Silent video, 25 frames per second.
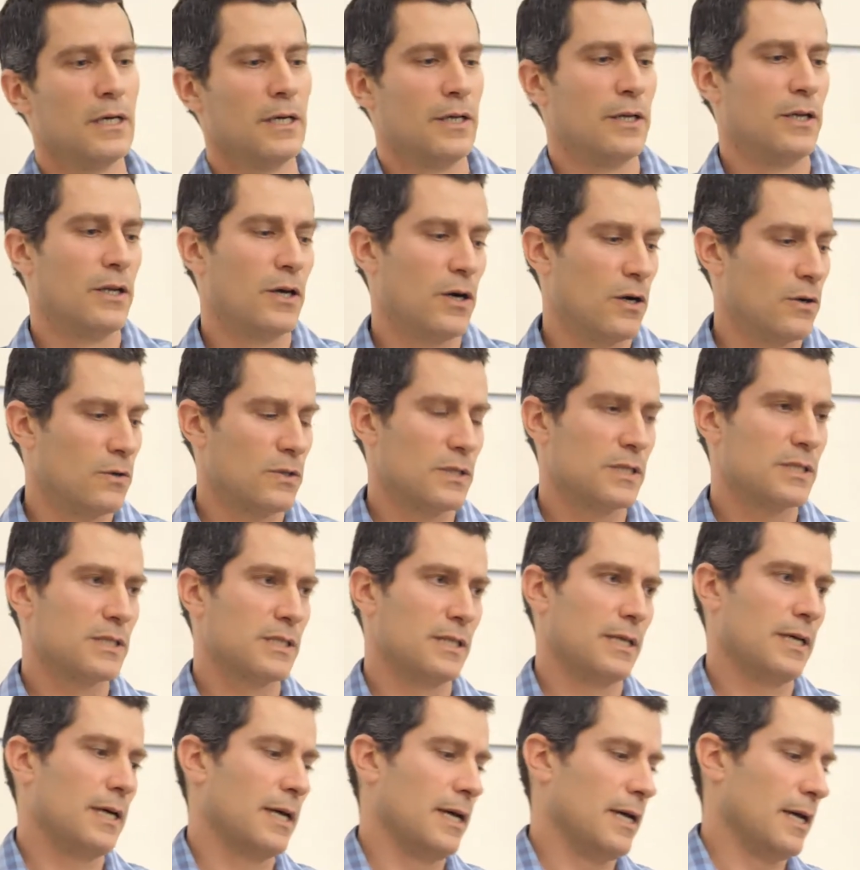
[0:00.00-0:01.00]
knows,
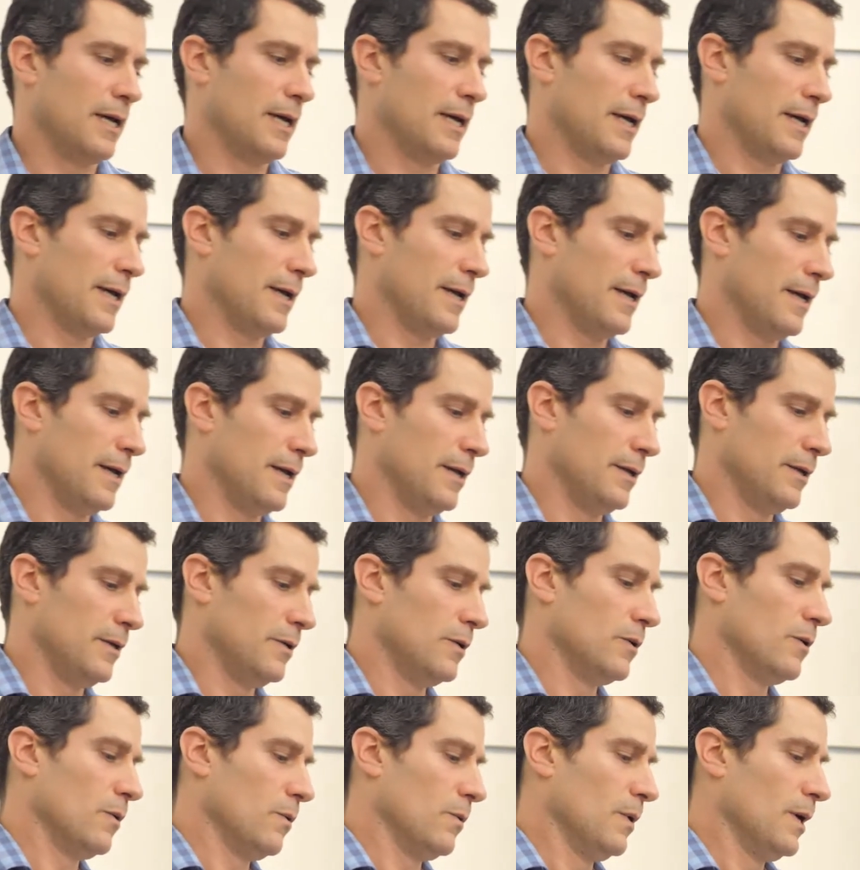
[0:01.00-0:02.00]

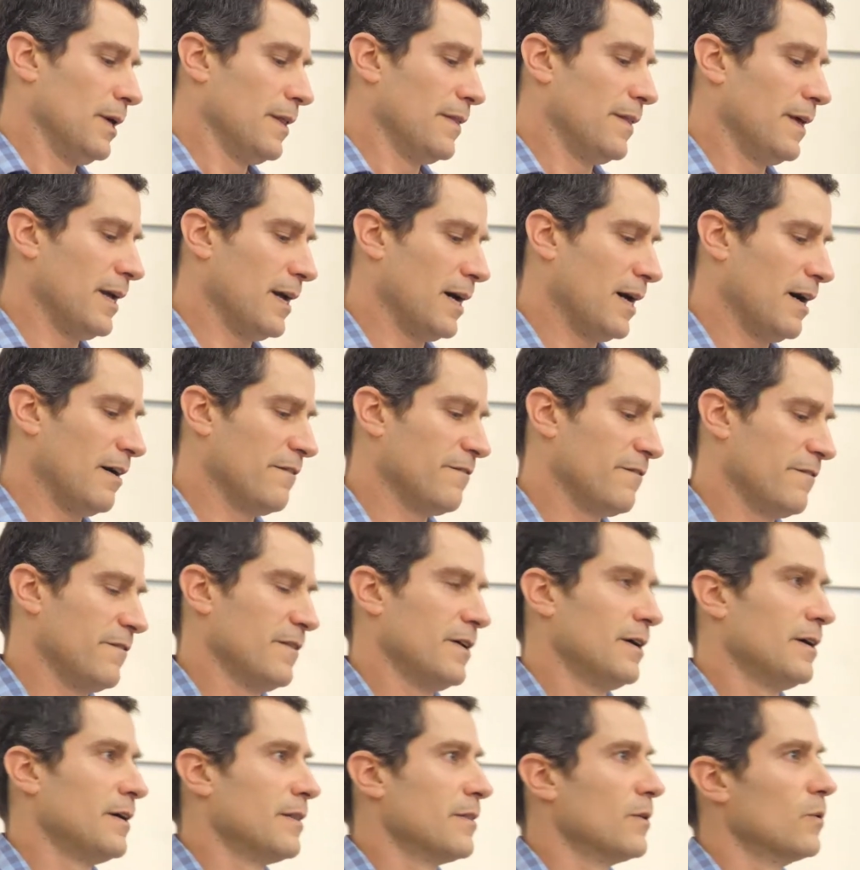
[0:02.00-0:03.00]
they have
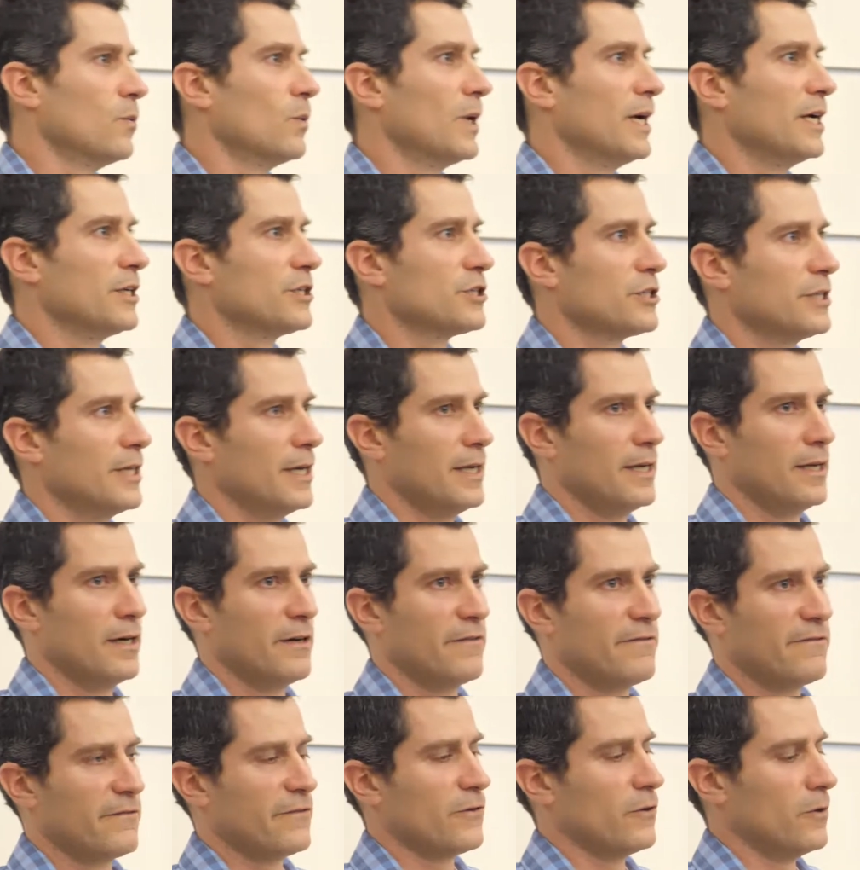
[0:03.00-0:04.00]
the wage data
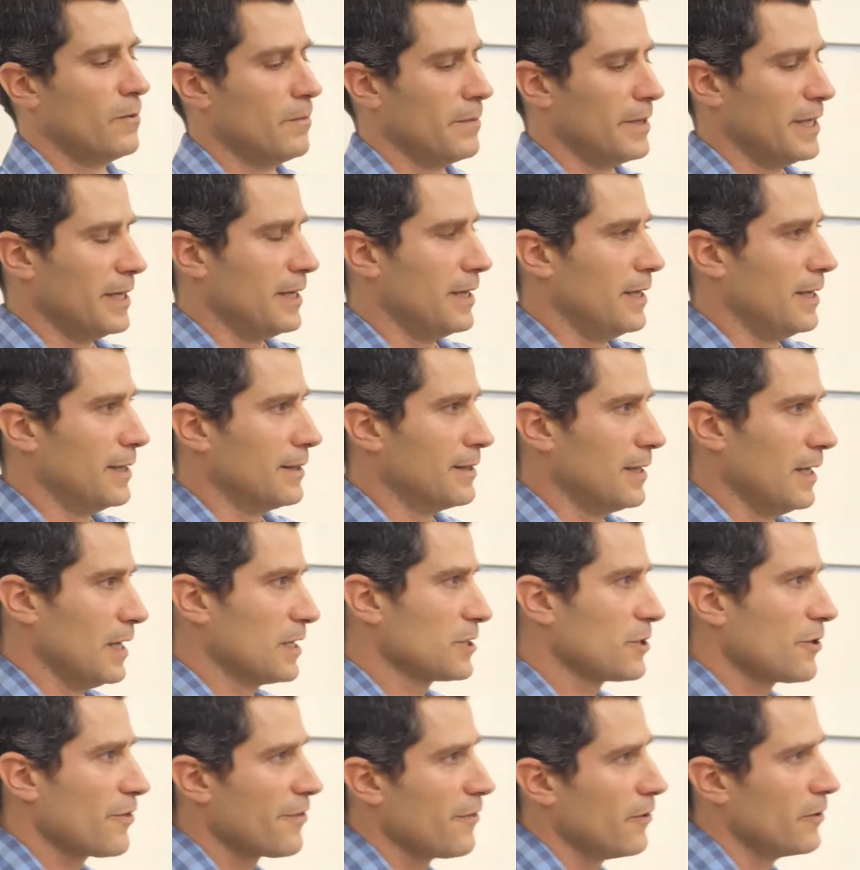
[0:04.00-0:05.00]
from the
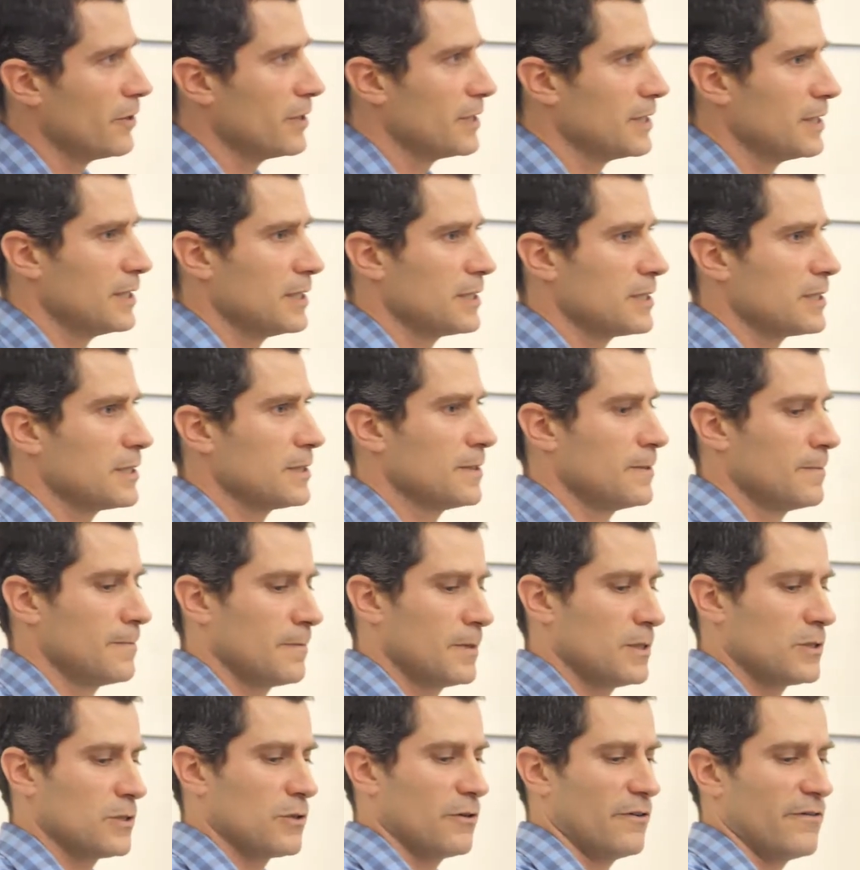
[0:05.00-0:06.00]
tax authorities.
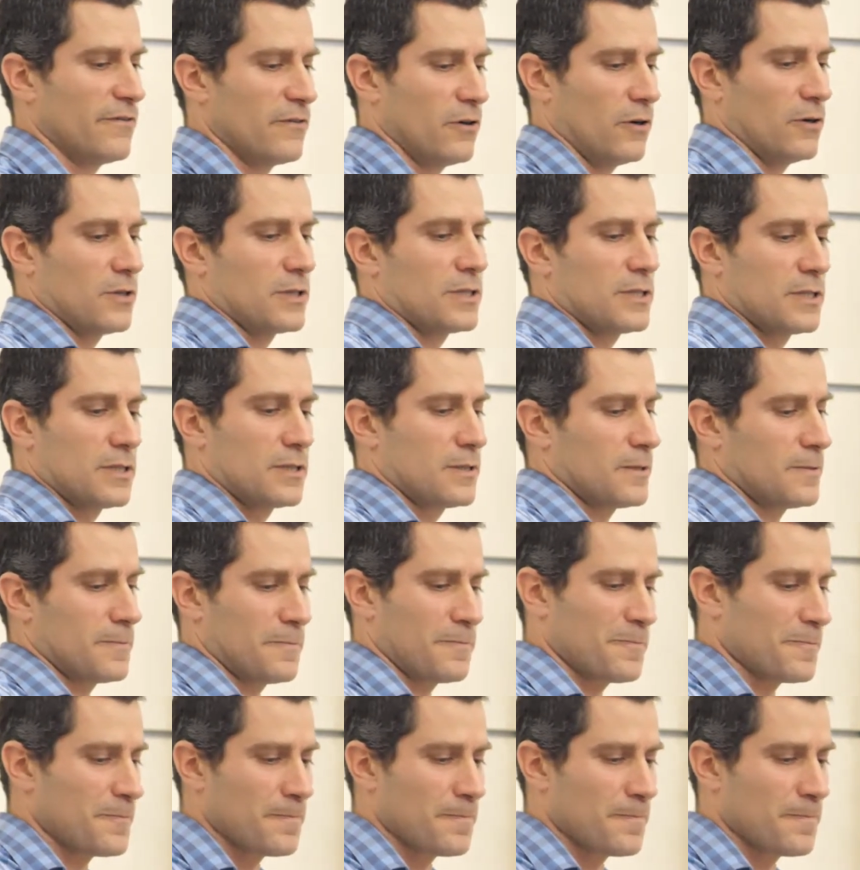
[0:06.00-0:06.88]
So of course,